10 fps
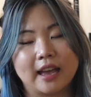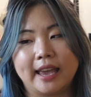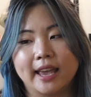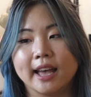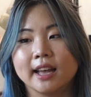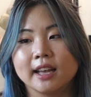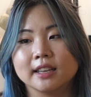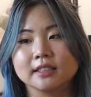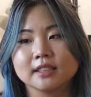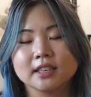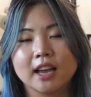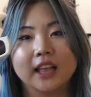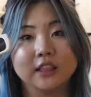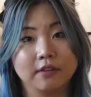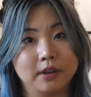and
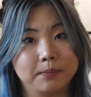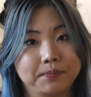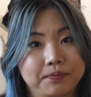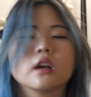I love them.